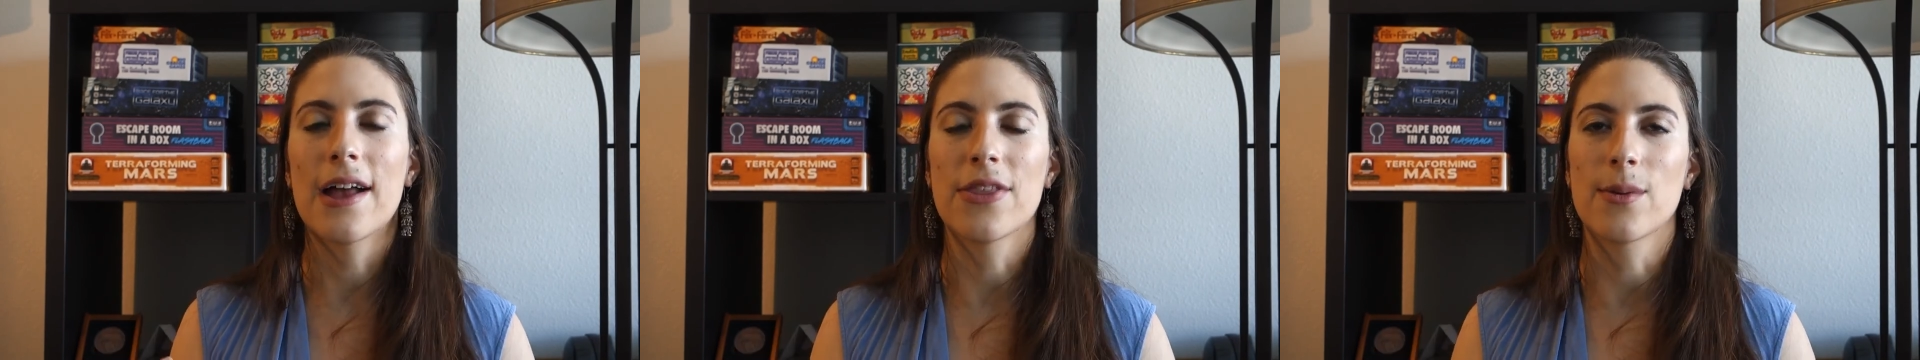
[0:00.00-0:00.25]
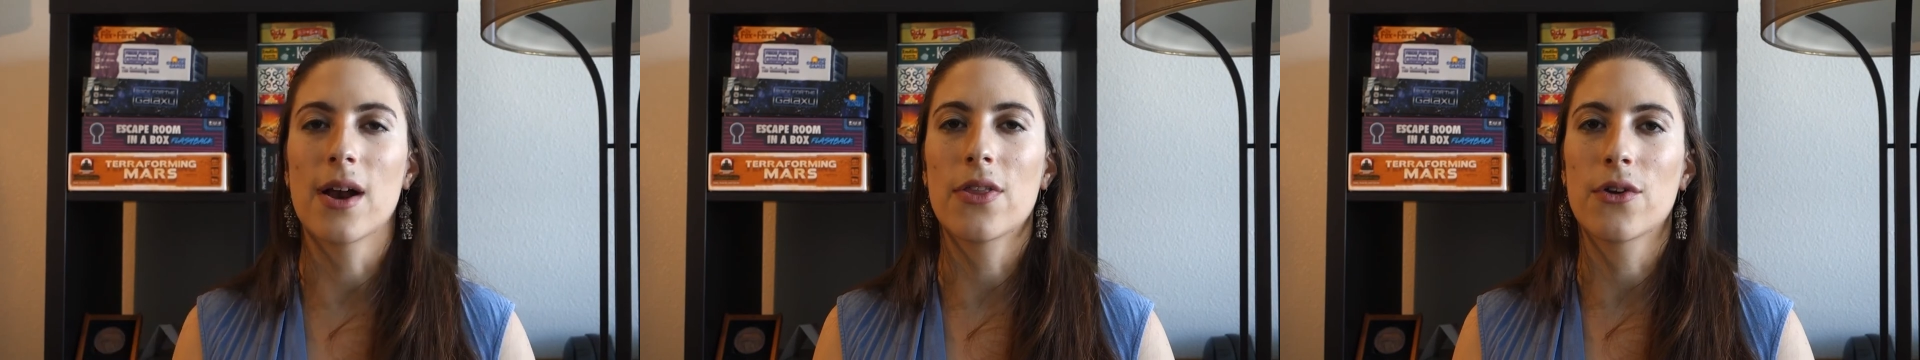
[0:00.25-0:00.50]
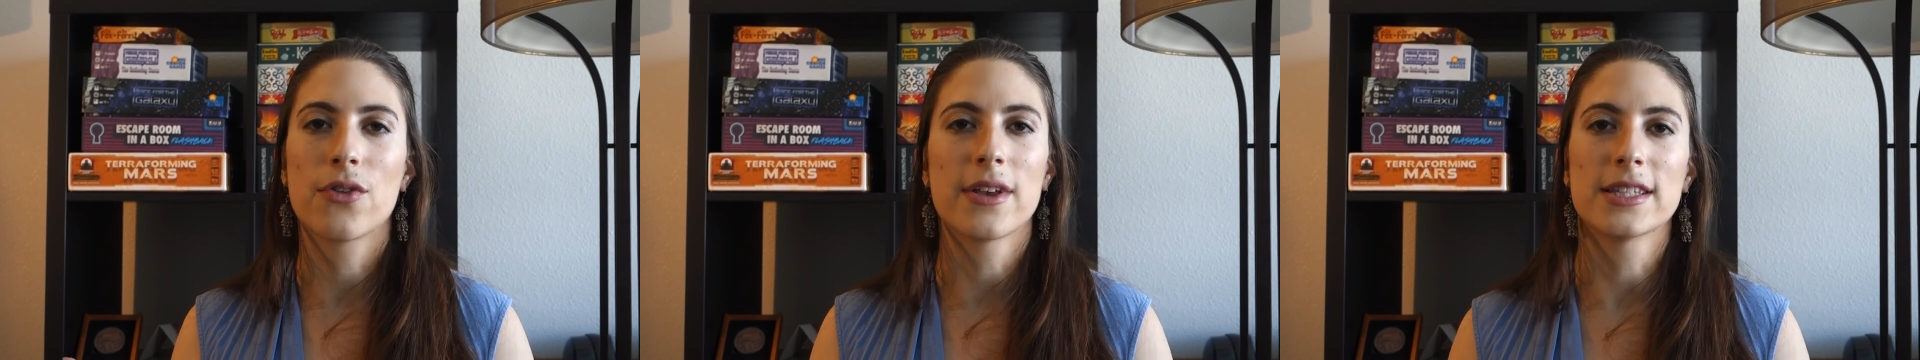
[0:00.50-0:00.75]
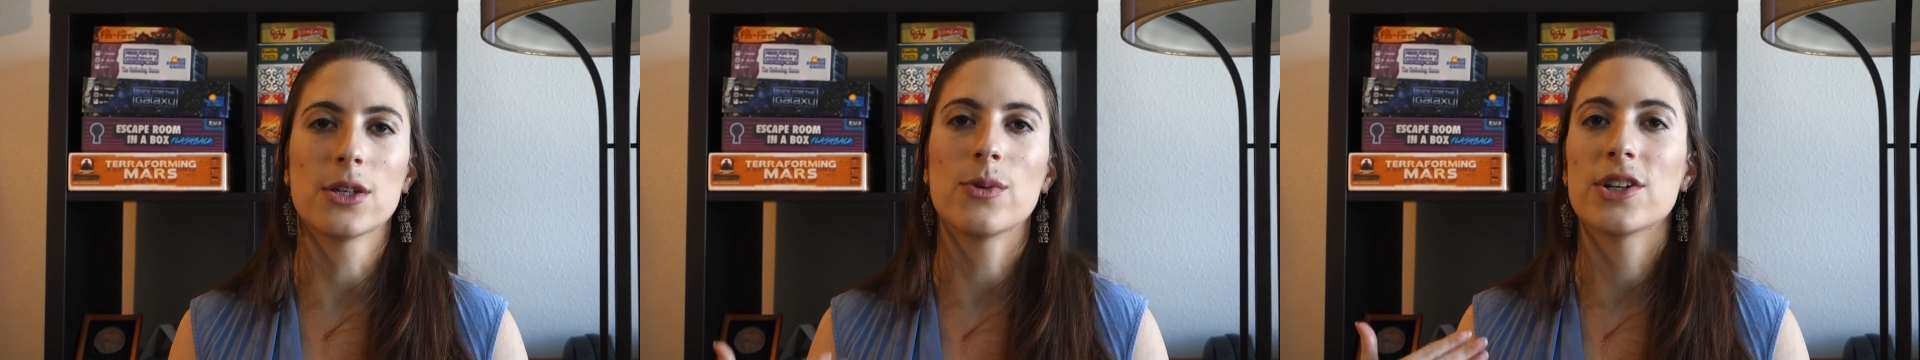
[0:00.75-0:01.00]
and there were other
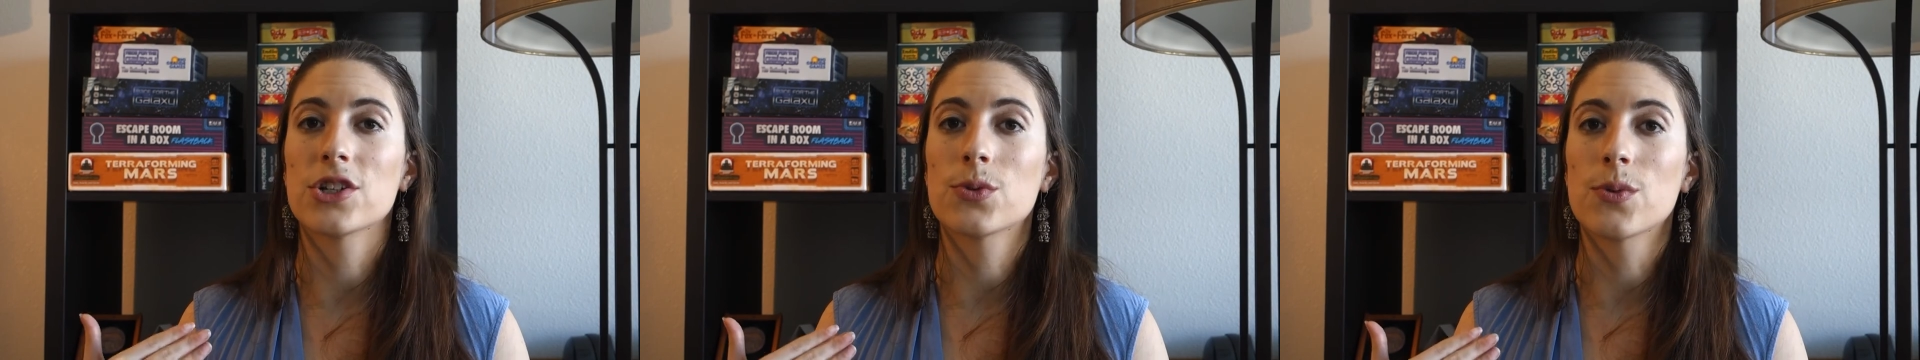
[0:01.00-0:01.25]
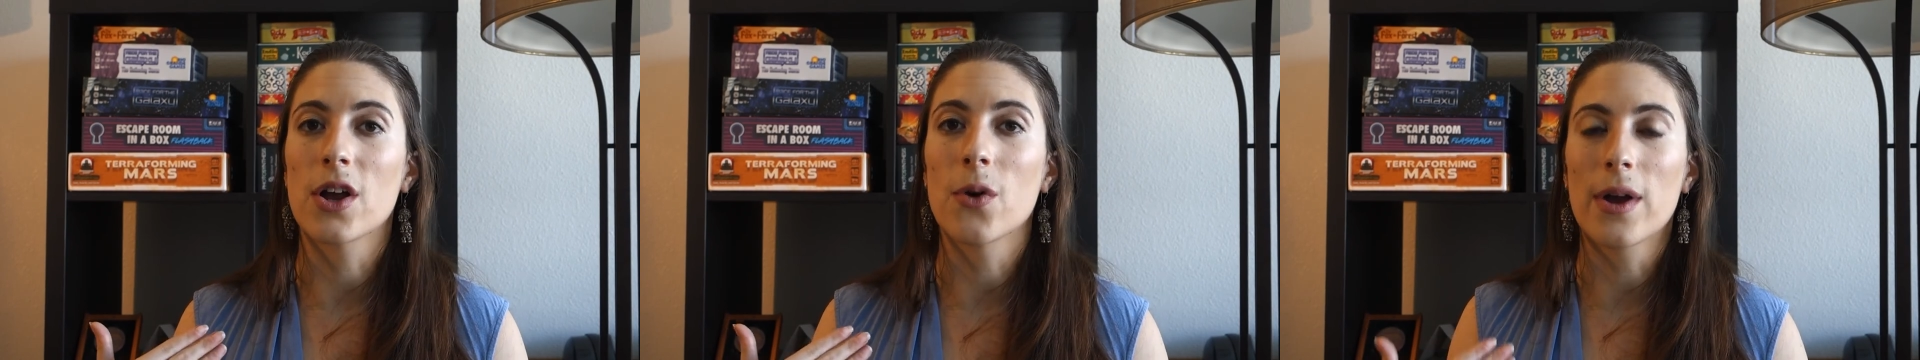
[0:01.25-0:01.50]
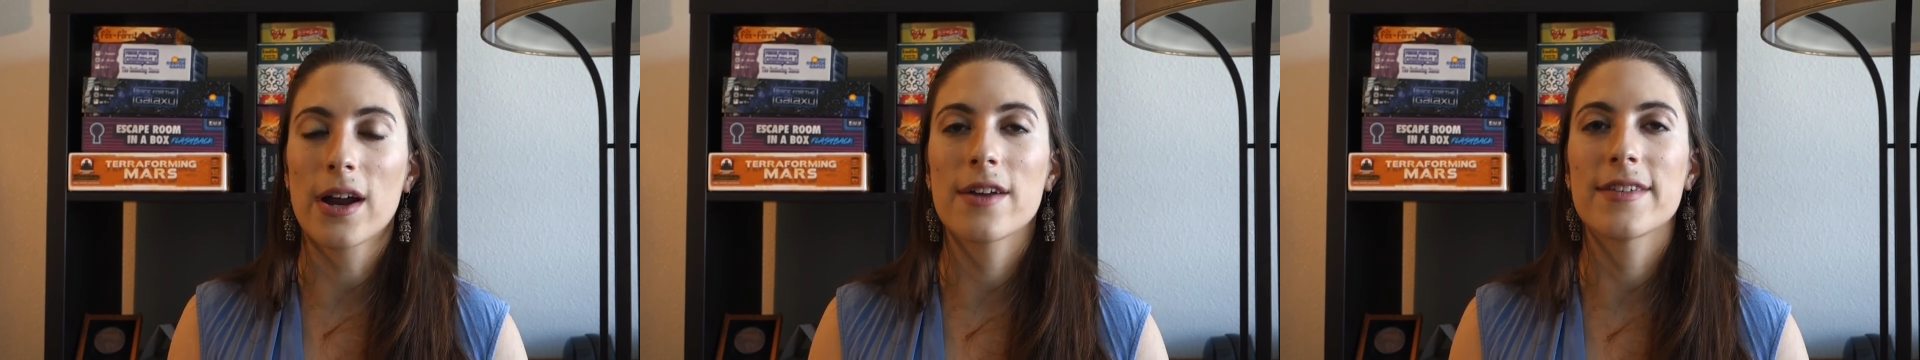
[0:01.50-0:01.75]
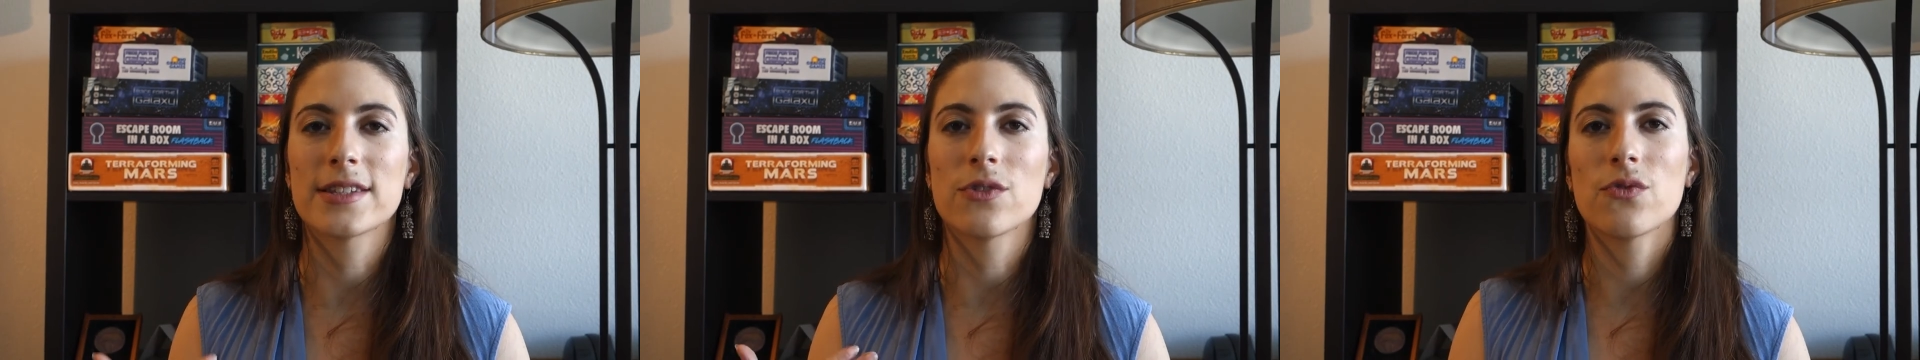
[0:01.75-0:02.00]
things that we just weren't aware
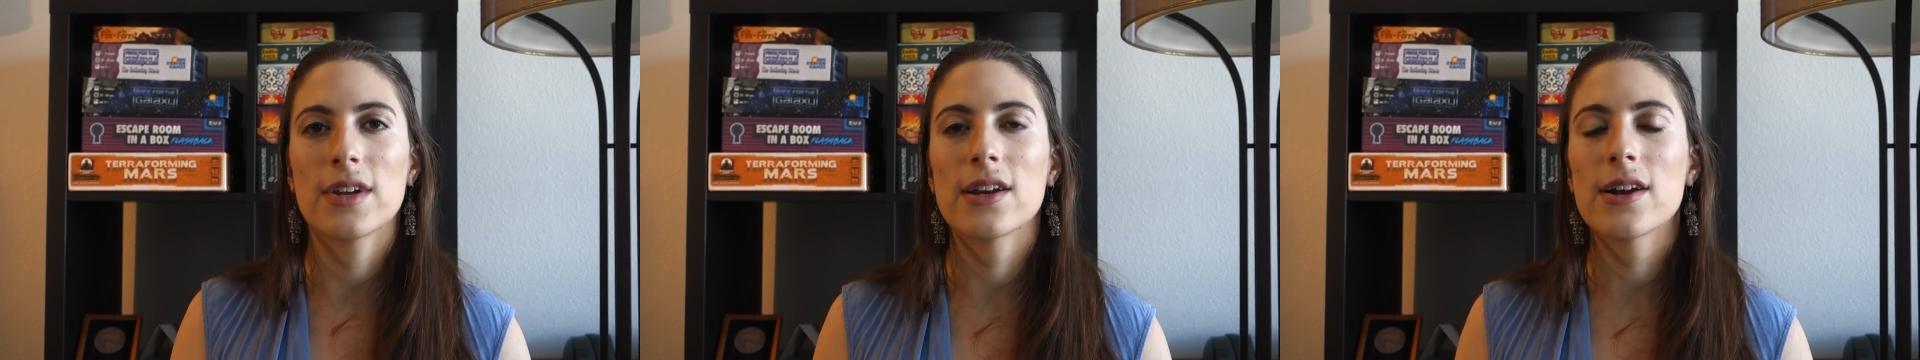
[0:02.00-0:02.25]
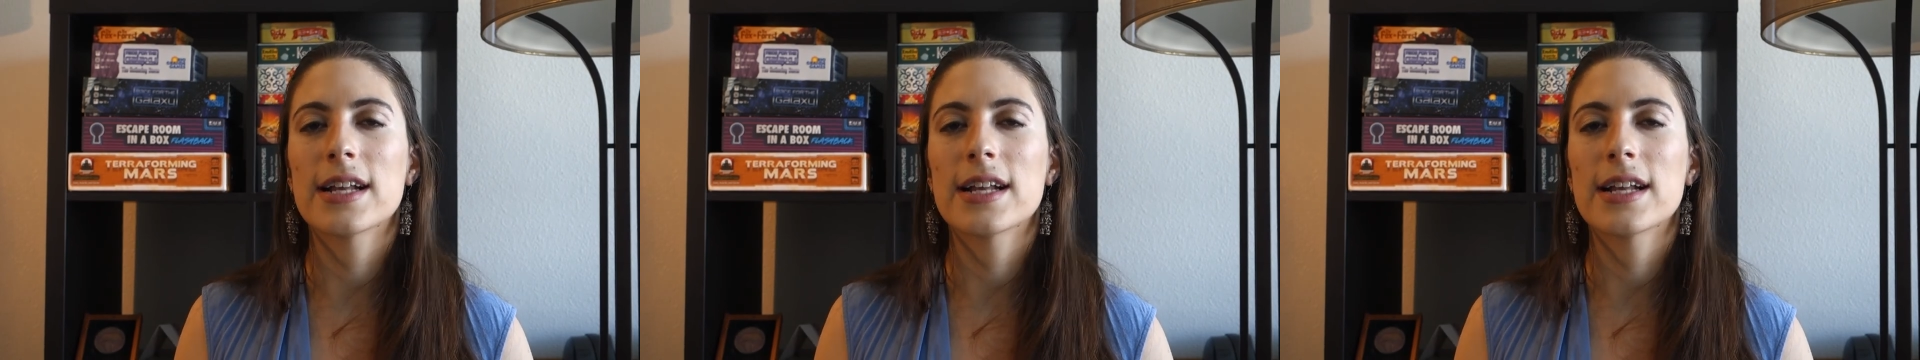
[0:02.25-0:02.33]
of as a reader.